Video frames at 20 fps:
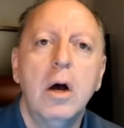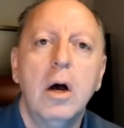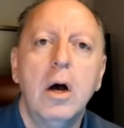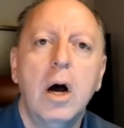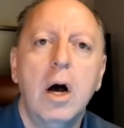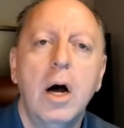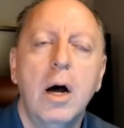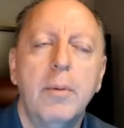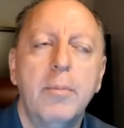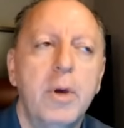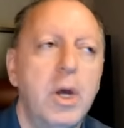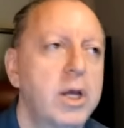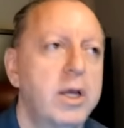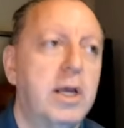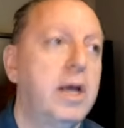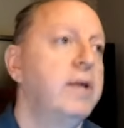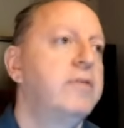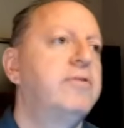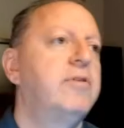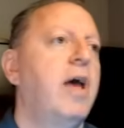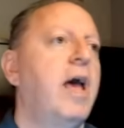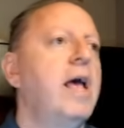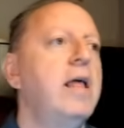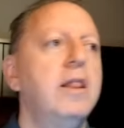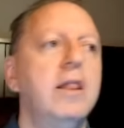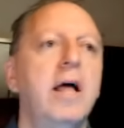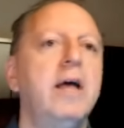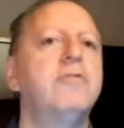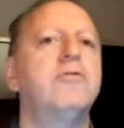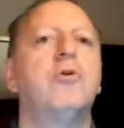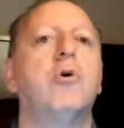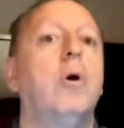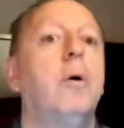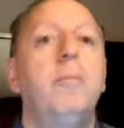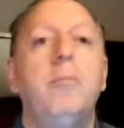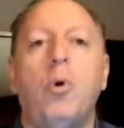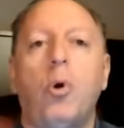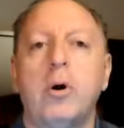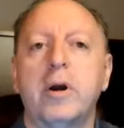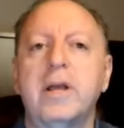um, gets a lesser
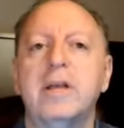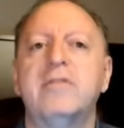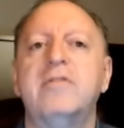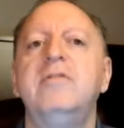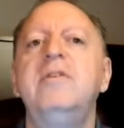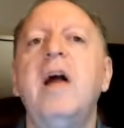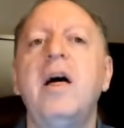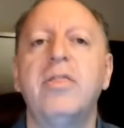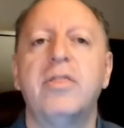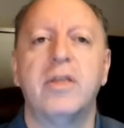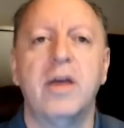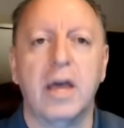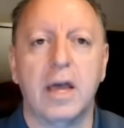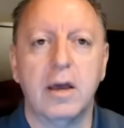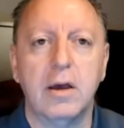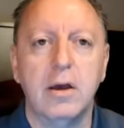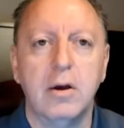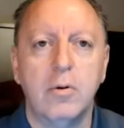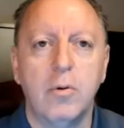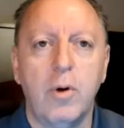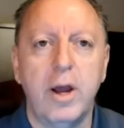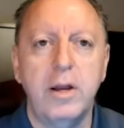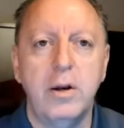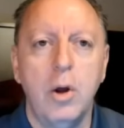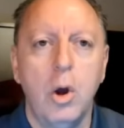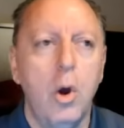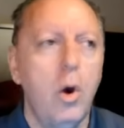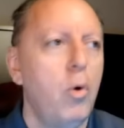um, or gets nothing, right?